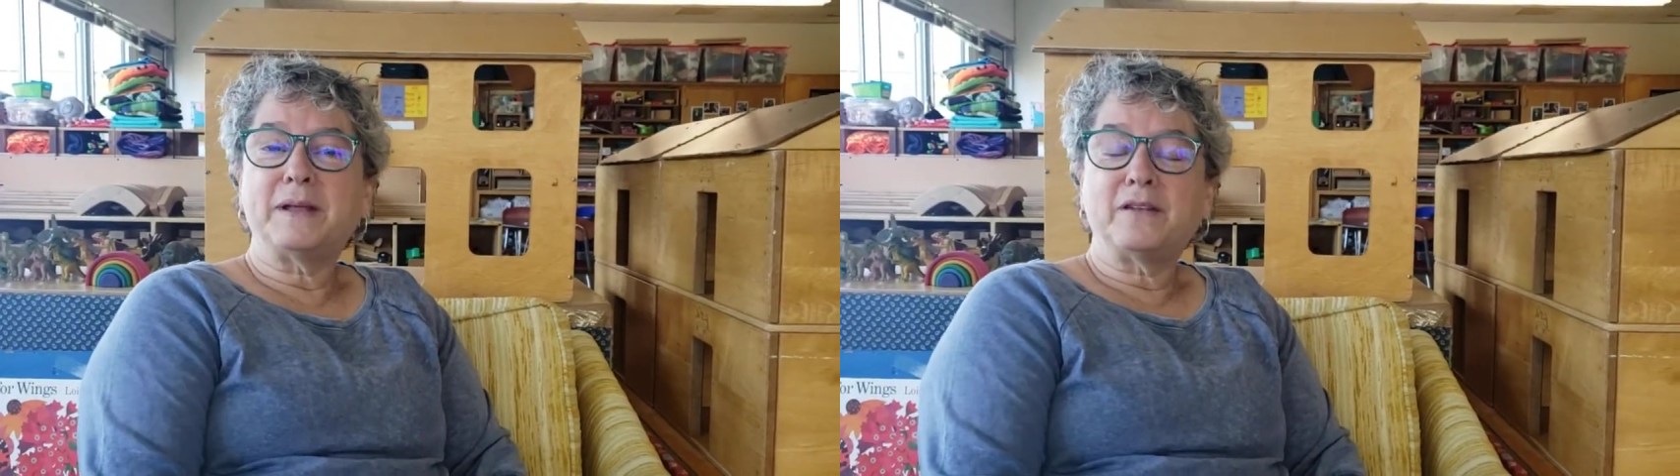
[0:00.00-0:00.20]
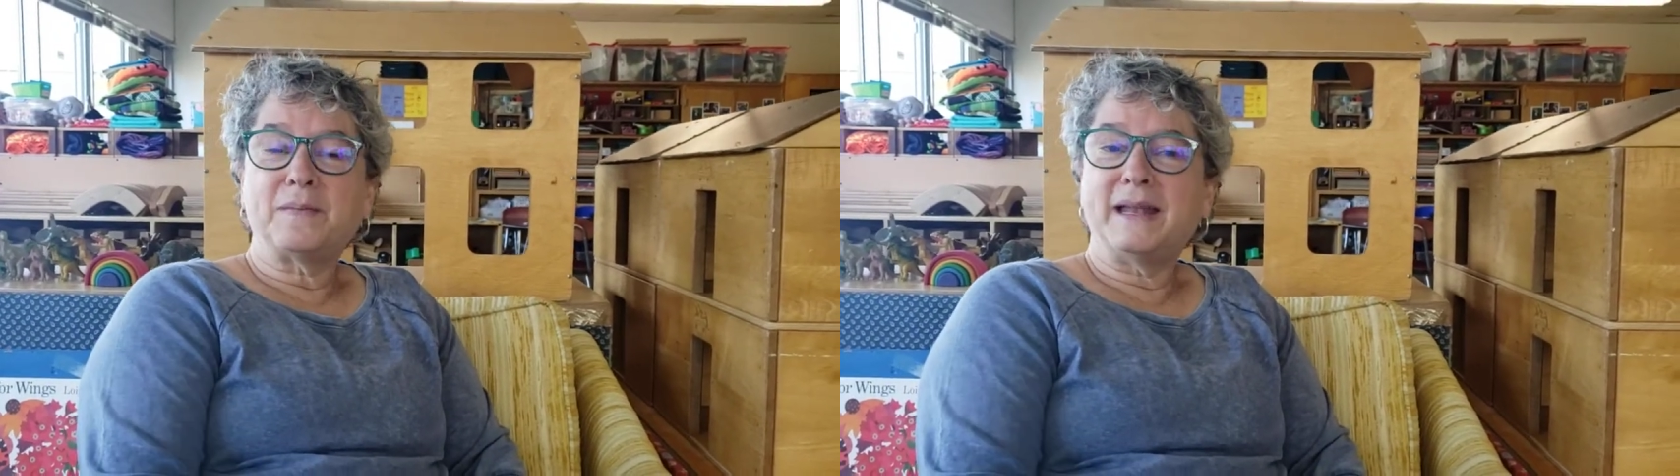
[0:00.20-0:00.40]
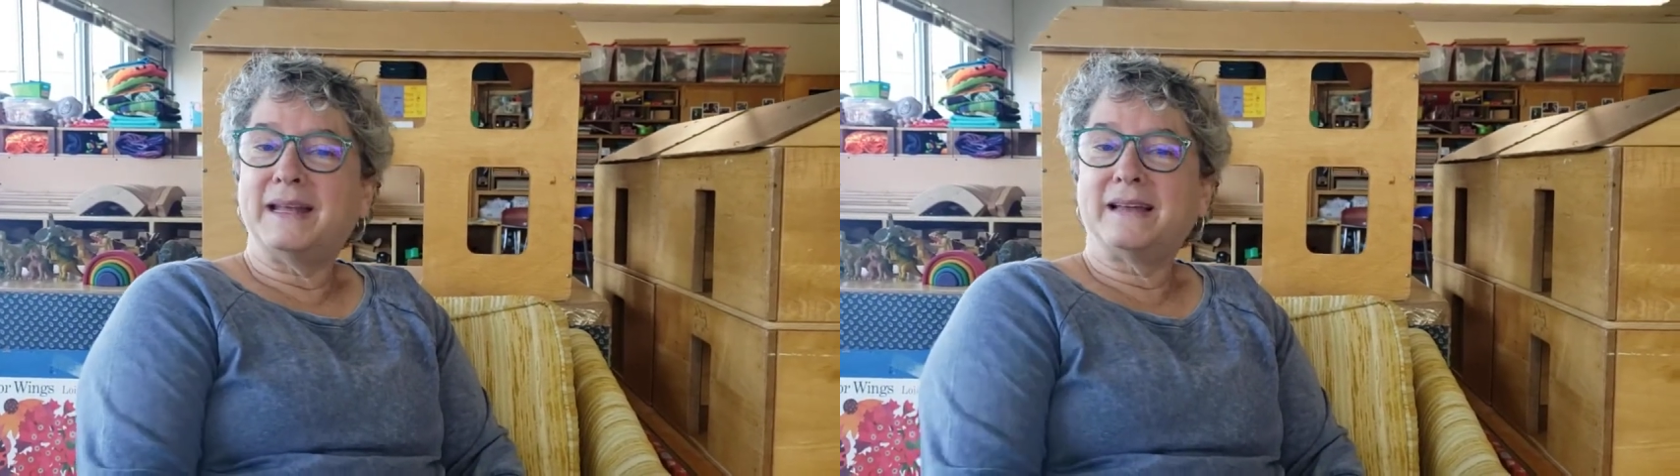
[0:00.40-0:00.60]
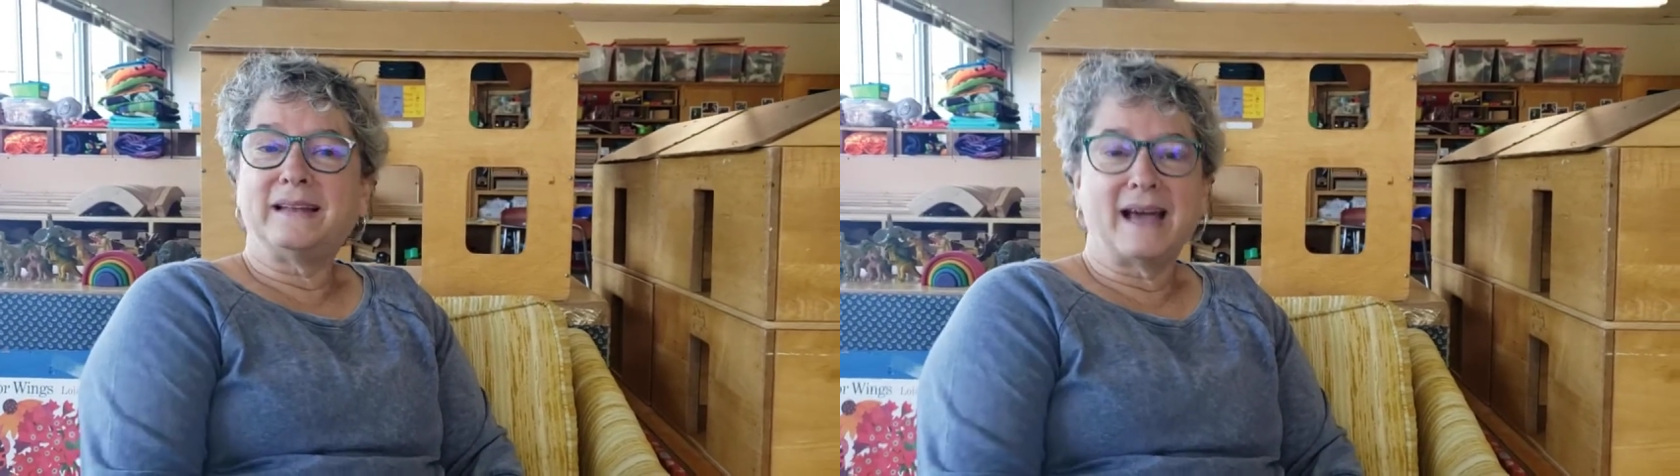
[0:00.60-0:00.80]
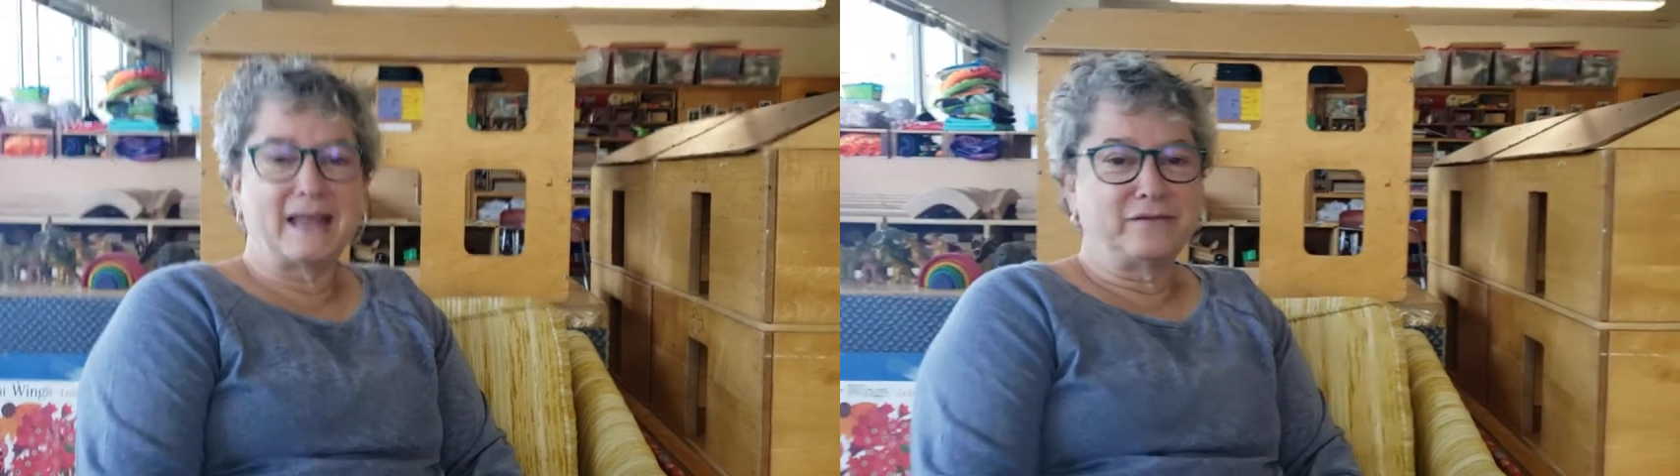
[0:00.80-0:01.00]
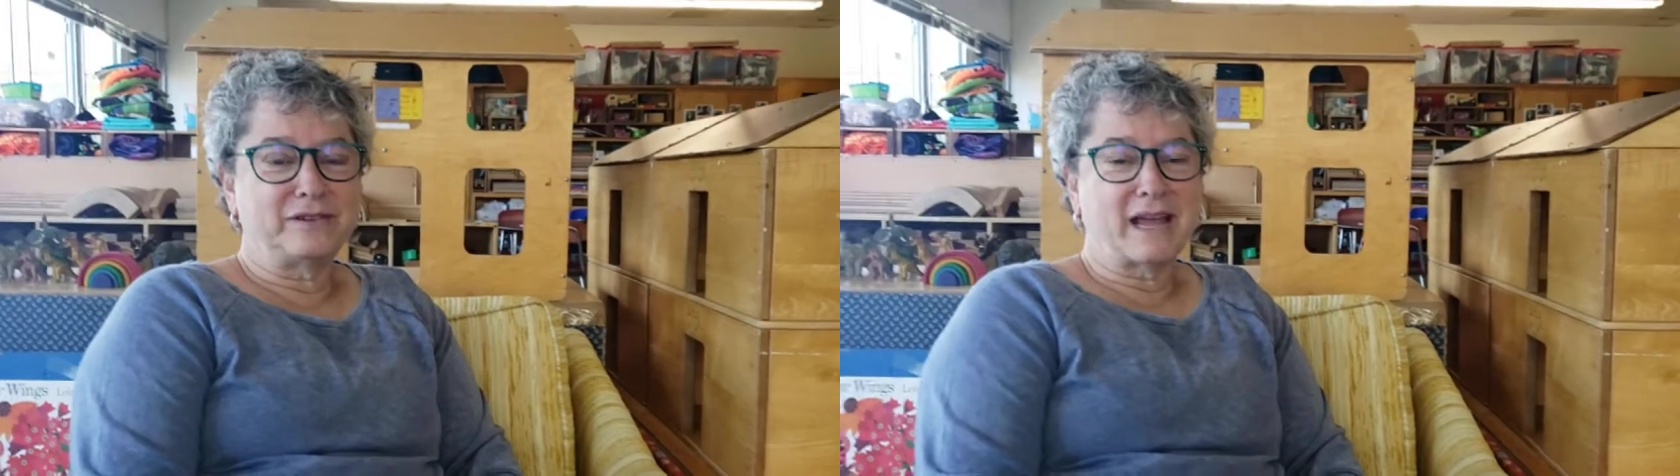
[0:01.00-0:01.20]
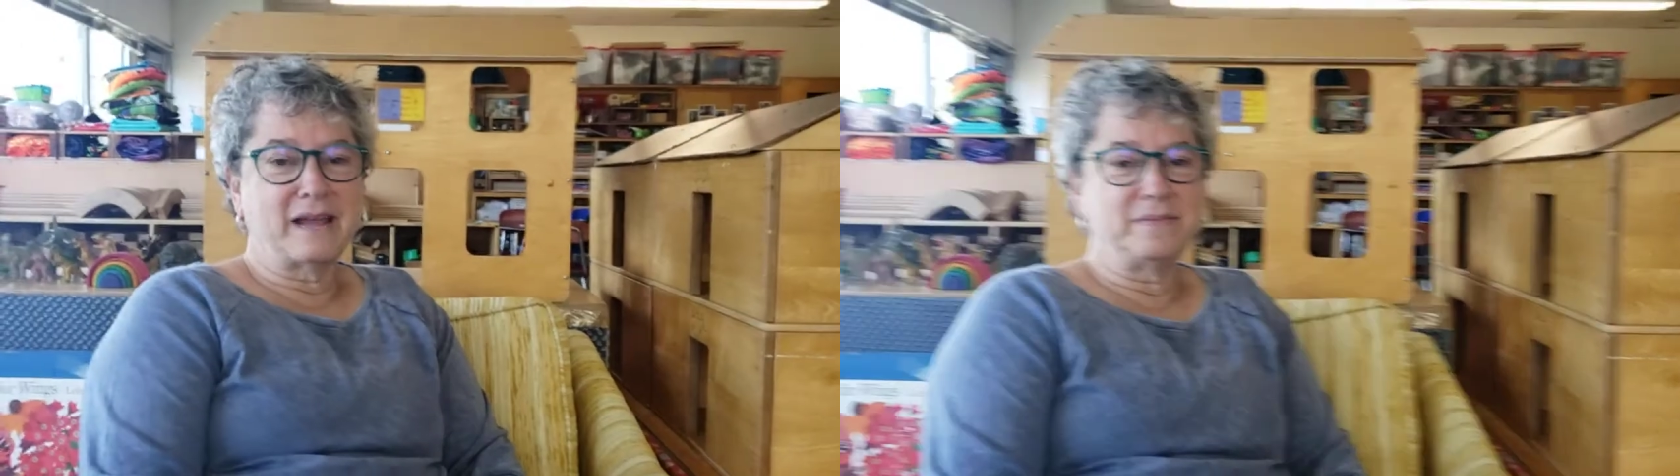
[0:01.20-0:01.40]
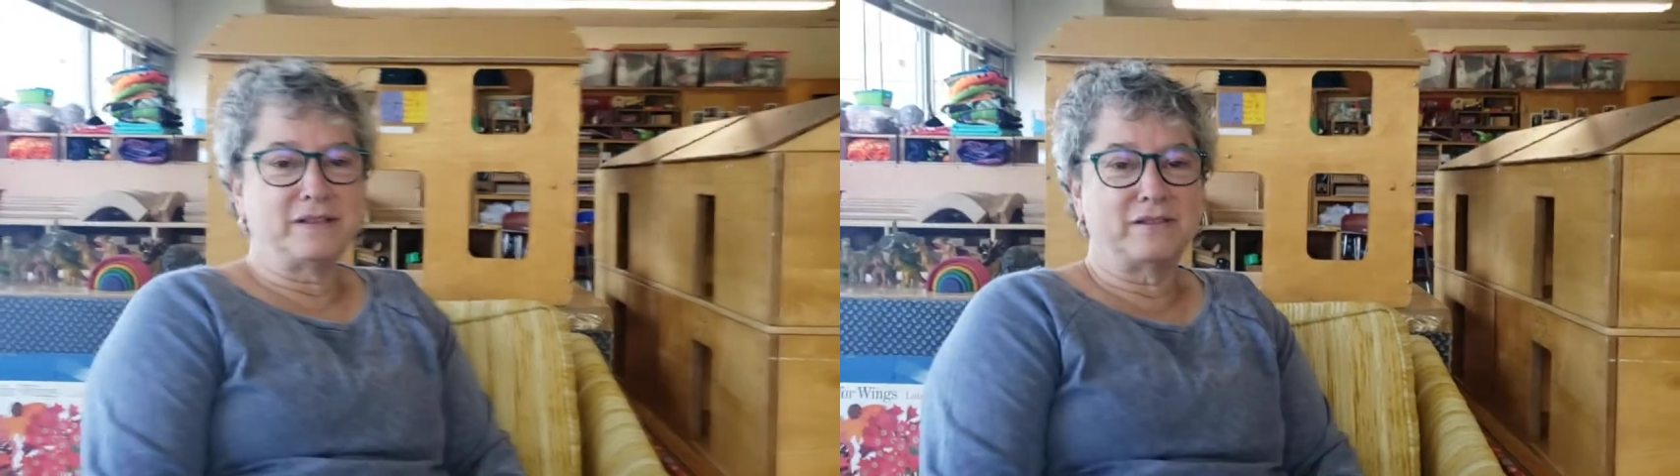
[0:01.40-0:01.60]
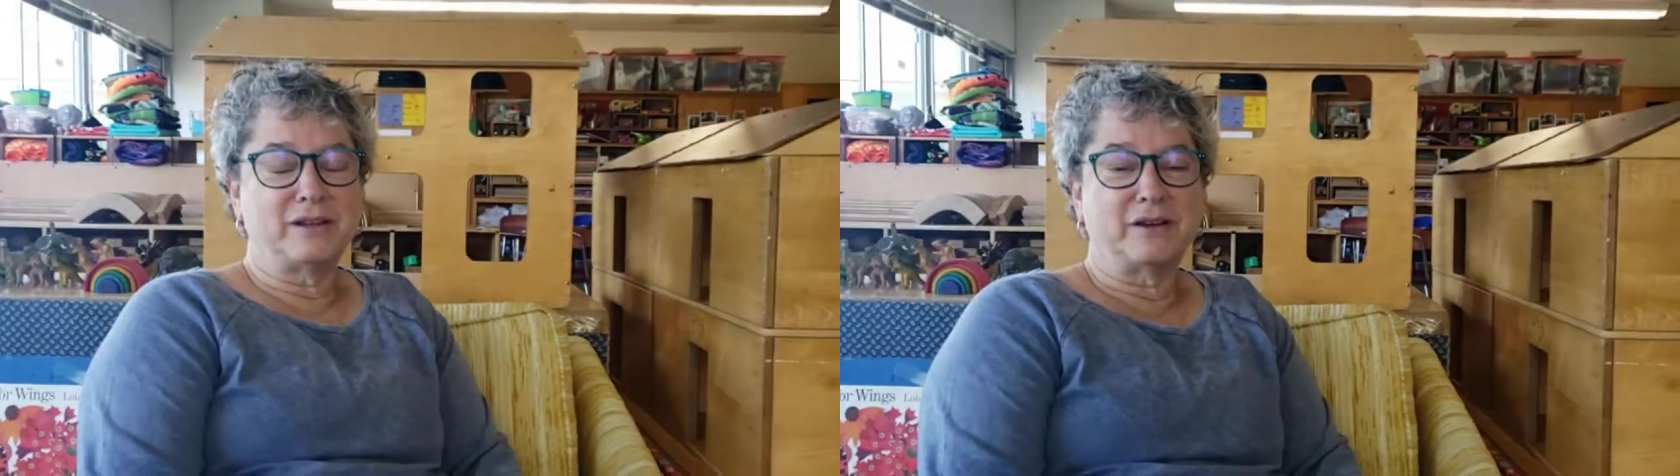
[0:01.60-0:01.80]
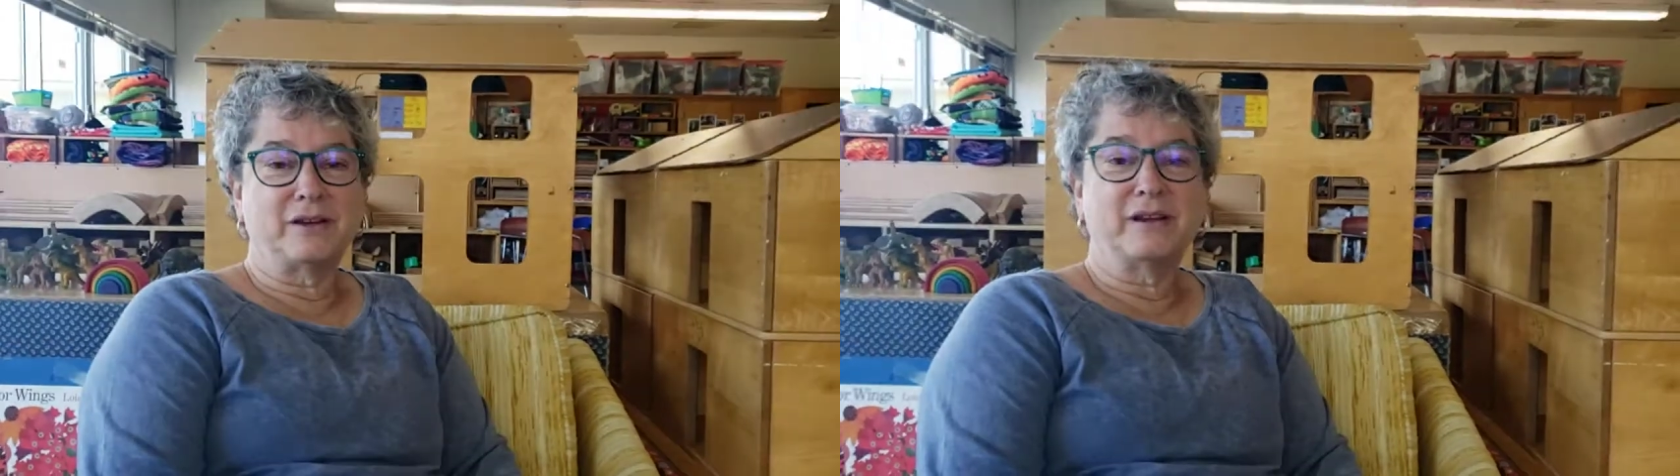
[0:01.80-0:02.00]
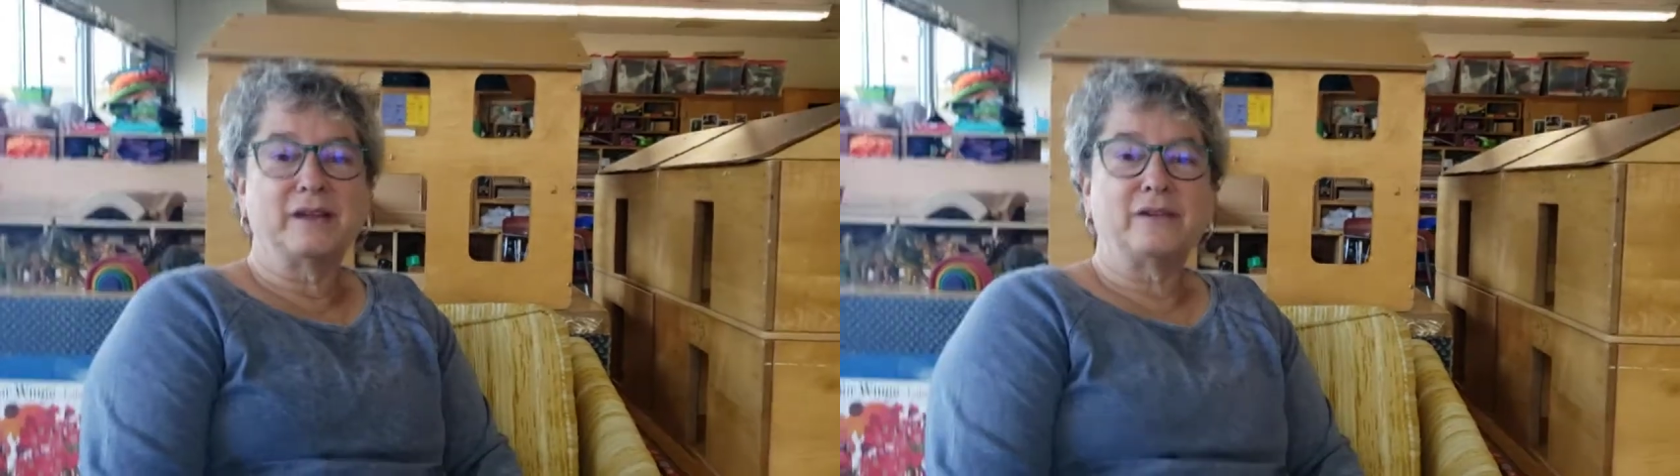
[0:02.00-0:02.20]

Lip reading: been spending a lot of time this year